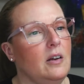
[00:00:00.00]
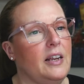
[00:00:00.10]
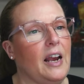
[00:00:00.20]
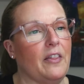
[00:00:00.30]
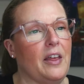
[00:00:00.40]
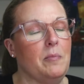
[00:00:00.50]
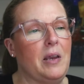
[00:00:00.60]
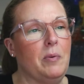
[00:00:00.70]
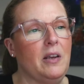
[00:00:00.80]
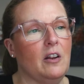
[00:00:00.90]
Yeah, that may
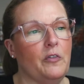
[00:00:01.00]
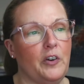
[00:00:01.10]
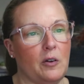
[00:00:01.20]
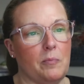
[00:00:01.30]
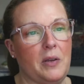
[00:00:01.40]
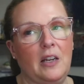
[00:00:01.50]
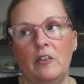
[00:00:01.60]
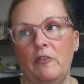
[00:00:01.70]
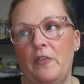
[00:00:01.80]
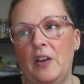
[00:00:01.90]
be enough for your
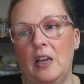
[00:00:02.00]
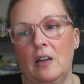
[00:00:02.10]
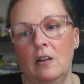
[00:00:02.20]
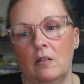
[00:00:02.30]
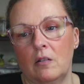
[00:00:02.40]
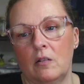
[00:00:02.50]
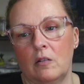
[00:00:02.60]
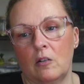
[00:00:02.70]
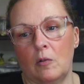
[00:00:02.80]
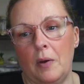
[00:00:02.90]
immediate feed.
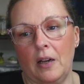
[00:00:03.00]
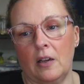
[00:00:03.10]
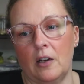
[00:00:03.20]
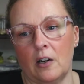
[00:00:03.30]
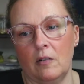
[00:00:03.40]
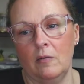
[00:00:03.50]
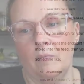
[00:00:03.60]
Go back here.